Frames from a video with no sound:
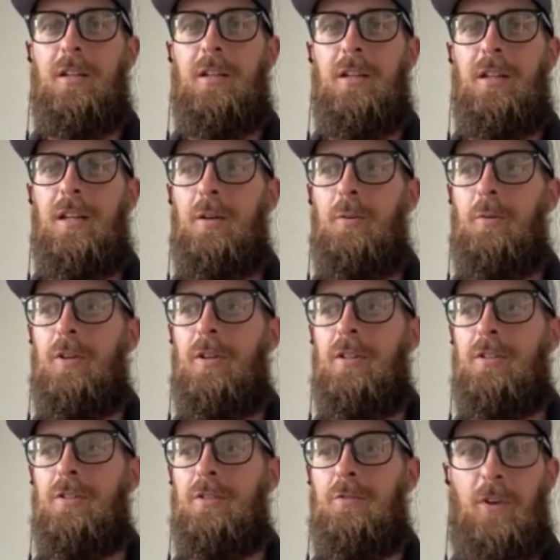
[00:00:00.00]
it
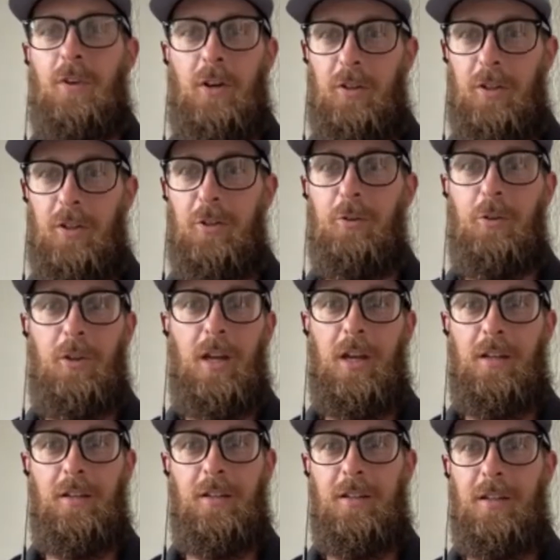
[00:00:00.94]
was fairly new
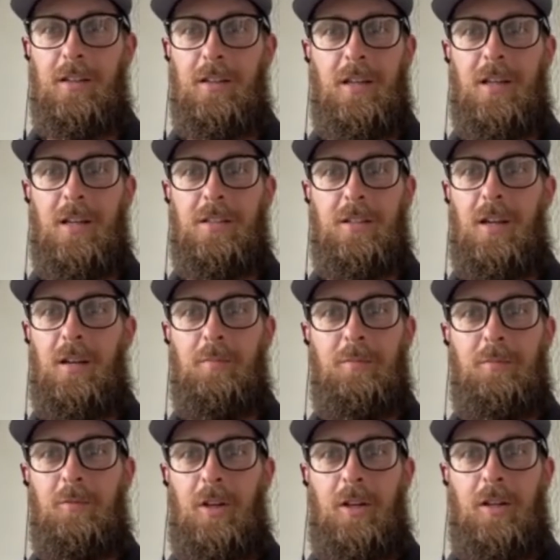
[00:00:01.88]
then at that time.
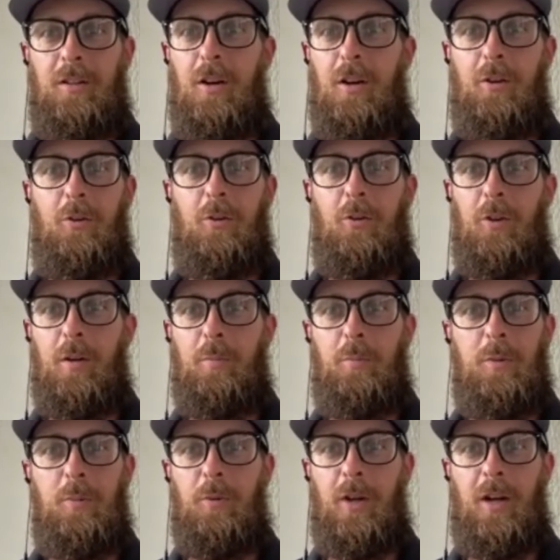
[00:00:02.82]
Like not a whole lot of
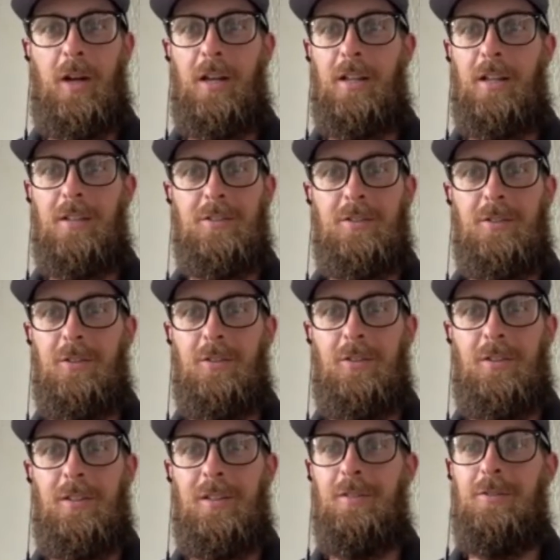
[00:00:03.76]
people had it. So
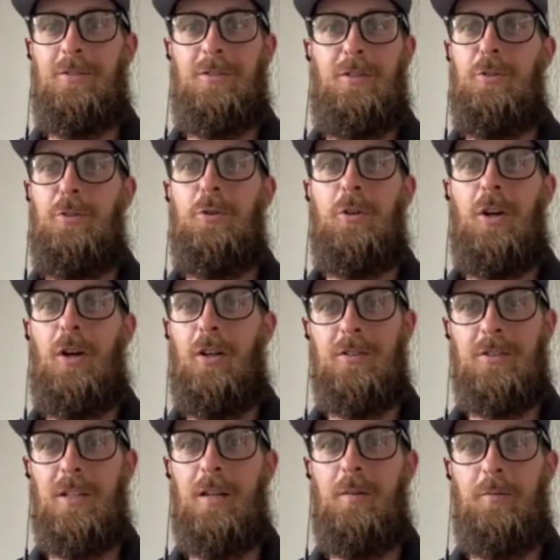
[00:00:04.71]
it was a new
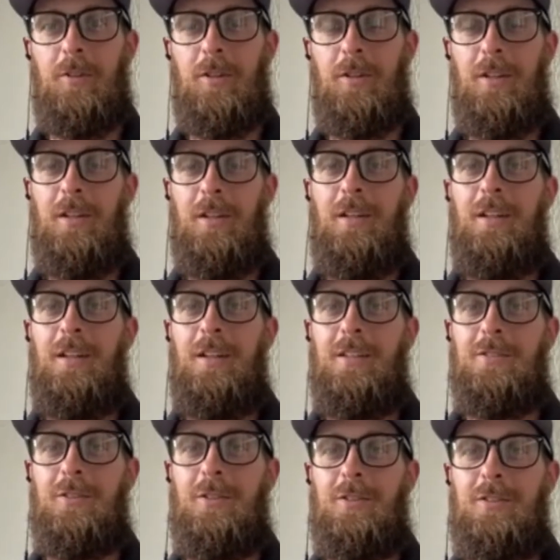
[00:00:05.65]
concept. So it's